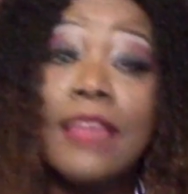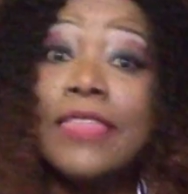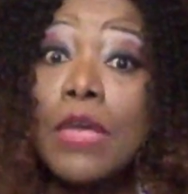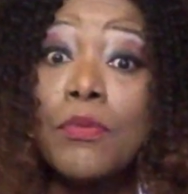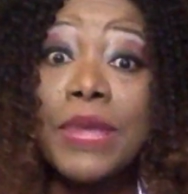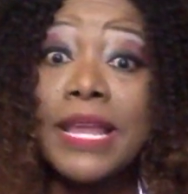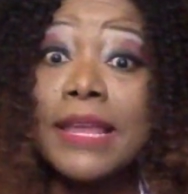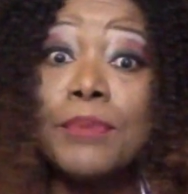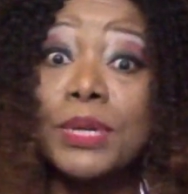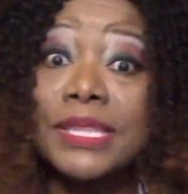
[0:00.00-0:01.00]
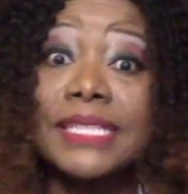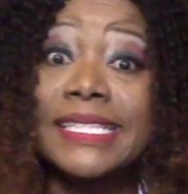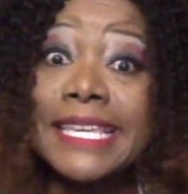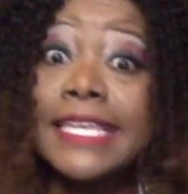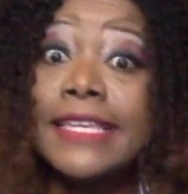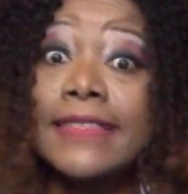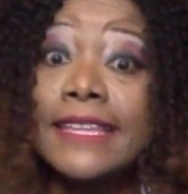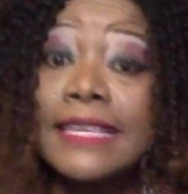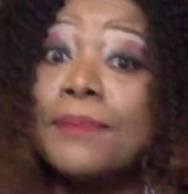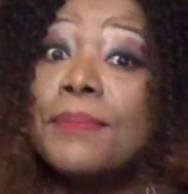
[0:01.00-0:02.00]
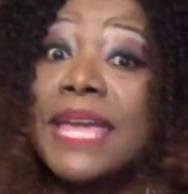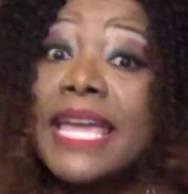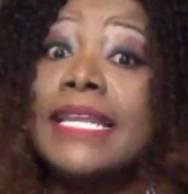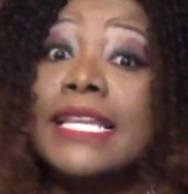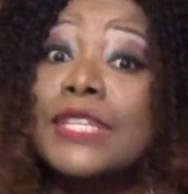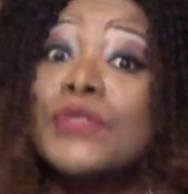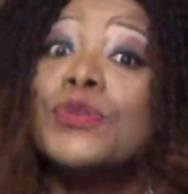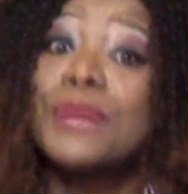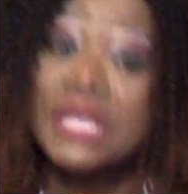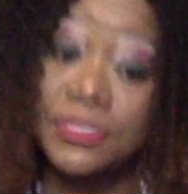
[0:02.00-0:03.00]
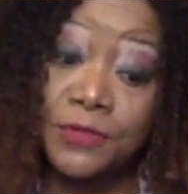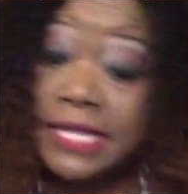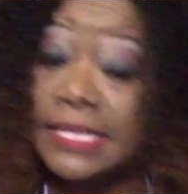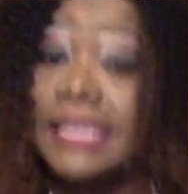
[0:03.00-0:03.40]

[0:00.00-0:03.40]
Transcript: really bought the tea that a man is your best friend.